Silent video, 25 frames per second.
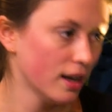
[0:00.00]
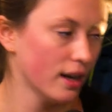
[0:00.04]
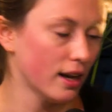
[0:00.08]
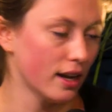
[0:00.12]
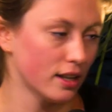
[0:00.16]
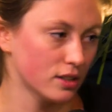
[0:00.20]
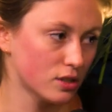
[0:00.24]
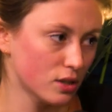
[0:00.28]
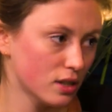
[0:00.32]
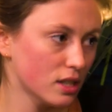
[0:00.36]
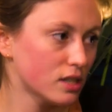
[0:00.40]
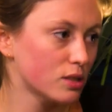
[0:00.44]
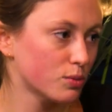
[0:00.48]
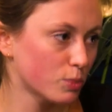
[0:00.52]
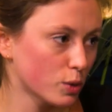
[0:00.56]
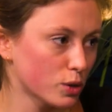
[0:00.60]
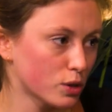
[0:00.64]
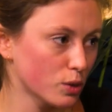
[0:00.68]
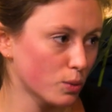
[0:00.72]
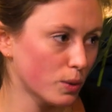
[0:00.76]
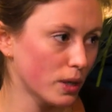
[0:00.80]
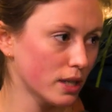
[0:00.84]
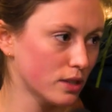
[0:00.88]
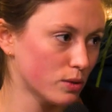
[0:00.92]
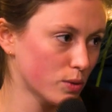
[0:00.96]
And so this was
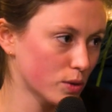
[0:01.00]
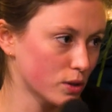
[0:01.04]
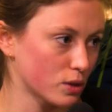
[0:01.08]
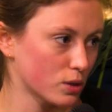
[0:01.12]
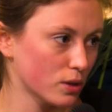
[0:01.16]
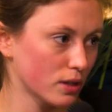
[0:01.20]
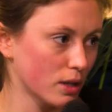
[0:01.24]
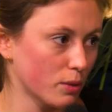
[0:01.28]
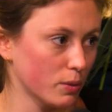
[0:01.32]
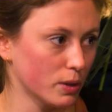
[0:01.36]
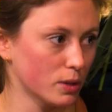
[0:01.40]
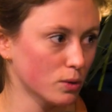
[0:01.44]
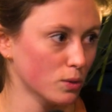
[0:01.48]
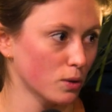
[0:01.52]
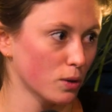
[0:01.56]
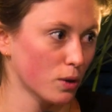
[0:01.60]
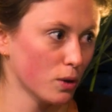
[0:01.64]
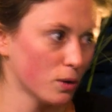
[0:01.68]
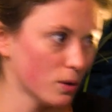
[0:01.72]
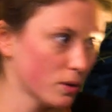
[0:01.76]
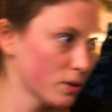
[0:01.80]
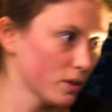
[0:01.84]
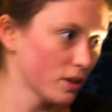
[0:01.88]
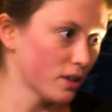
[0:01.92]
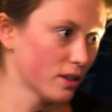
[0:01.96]
a way to ensure that we don't
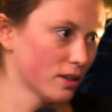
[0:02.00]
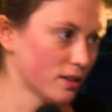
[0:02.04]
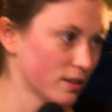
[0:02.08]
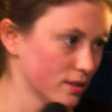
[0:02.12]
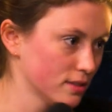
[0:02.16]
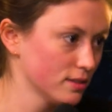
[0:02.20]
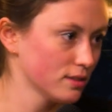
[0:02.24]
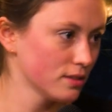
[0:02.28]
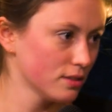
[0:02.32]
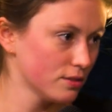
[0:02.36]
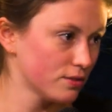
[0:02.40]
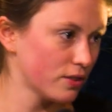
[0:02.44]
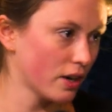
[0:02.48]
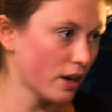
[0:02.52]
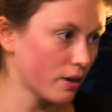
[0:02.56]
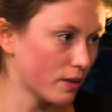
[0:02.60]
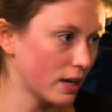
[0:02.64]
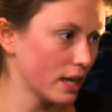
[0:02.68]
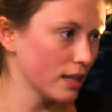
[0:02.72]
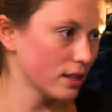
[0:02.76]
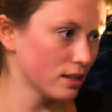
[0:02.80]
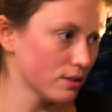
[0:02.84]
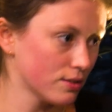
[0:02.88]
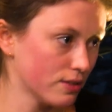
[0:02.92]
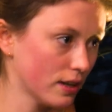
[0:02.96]
go, you know, far
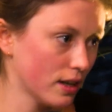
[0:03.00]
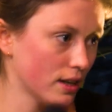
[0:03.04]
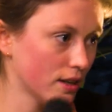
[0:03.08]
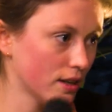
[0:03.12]
right, far